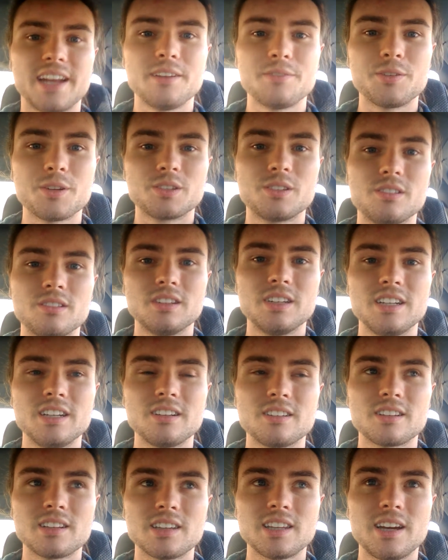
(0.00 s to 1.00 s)
and if you're
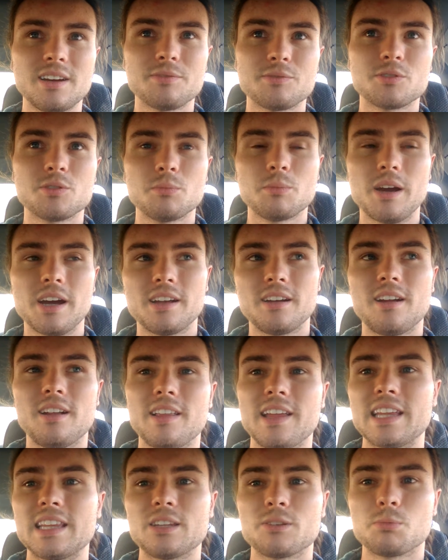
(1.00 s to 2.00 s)
leaning to the left, you might not
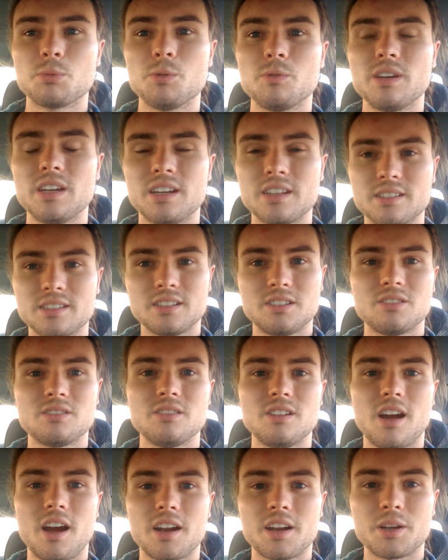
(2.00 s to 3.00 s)
like this movie because it's
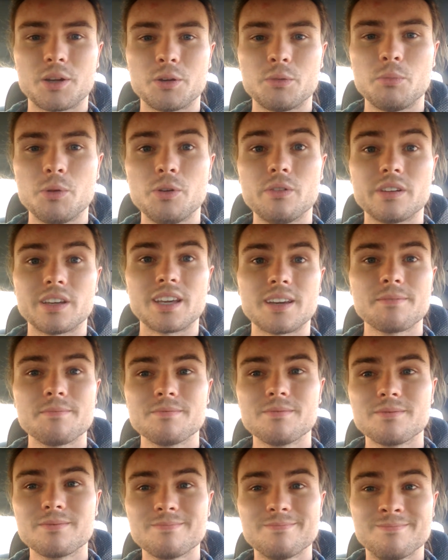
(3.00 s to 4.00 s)
not a good movie.
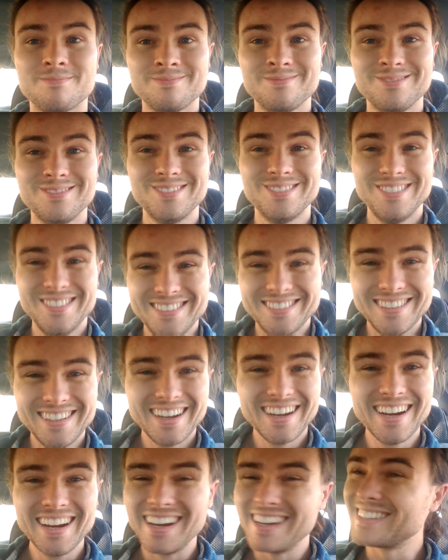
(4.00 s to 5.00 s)

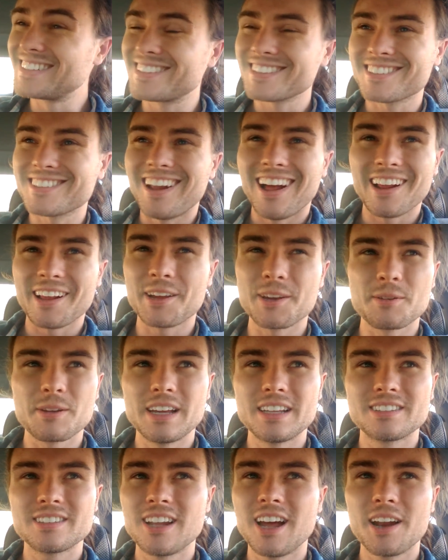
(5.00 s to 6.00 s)
It's just not a good.
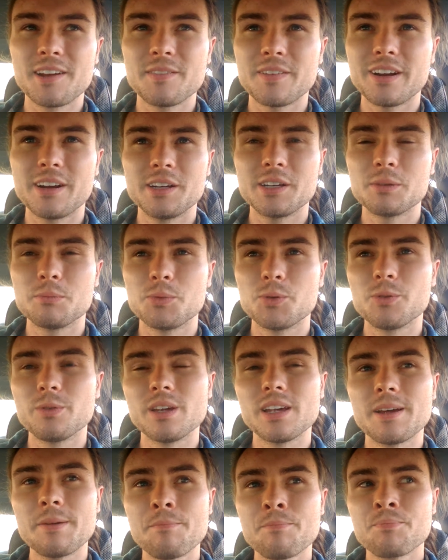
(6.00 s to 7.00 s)
It's not a very good
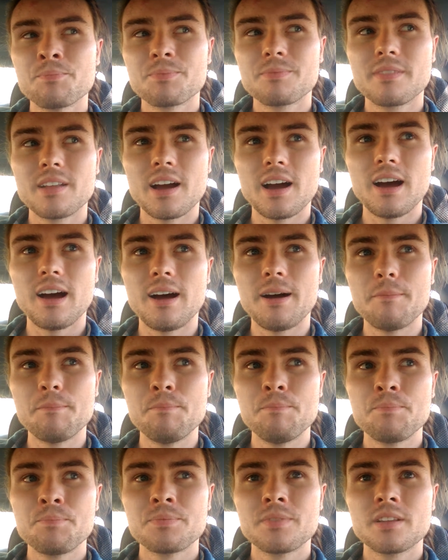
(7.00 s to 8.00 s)
movie.
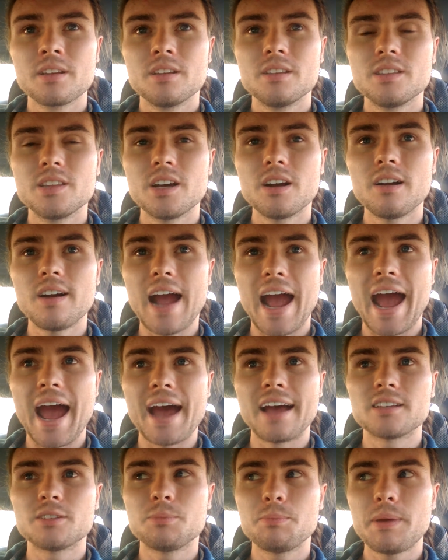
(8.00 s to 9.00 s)
Um, there are
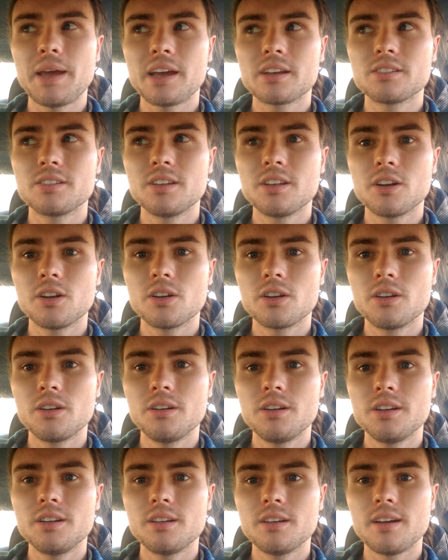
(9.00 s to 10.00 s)
aspects that are
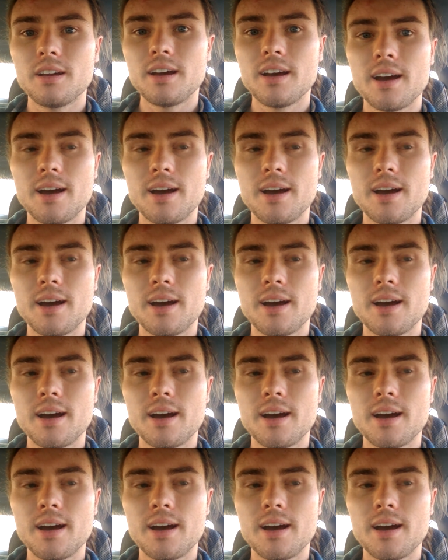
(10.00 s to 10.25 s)
good.